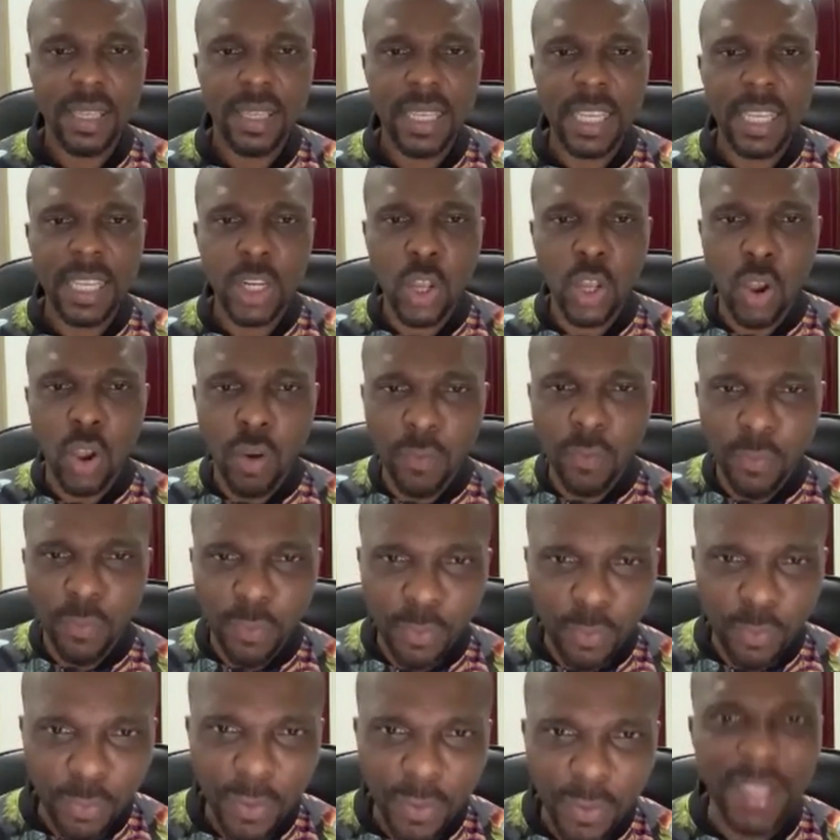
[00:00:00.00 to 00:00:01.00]
in
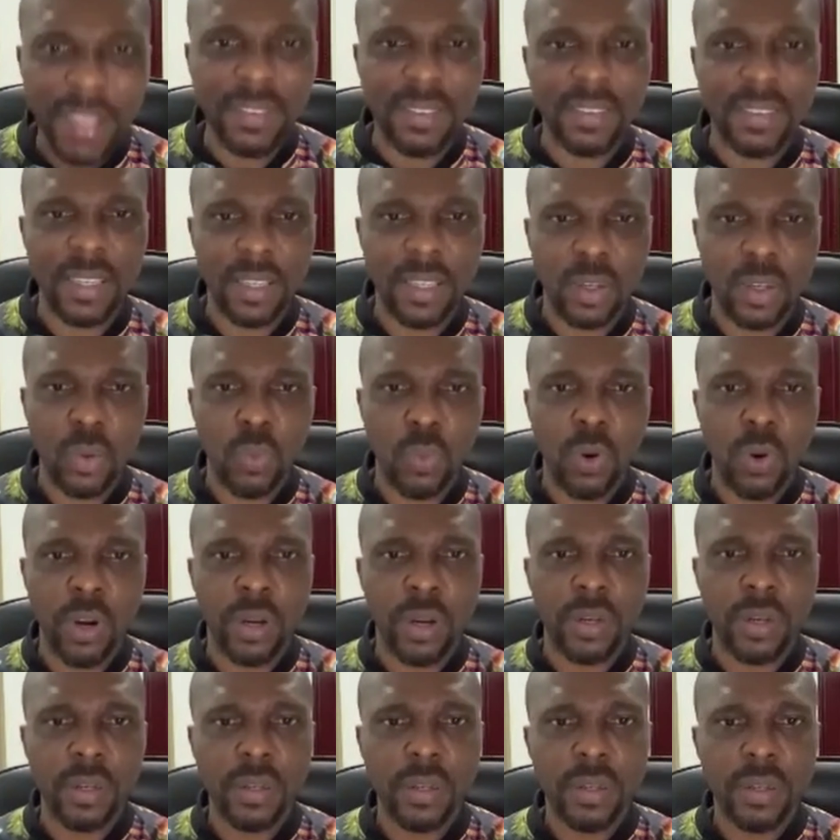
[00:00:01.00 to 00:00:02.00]
confessing the
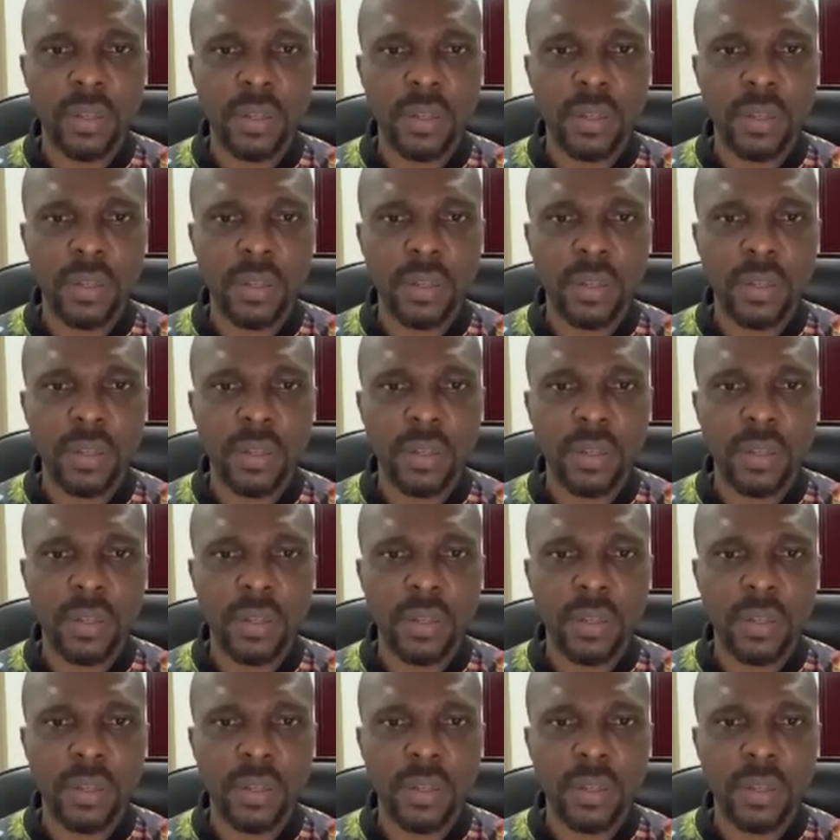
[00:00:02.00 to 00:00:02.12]
word?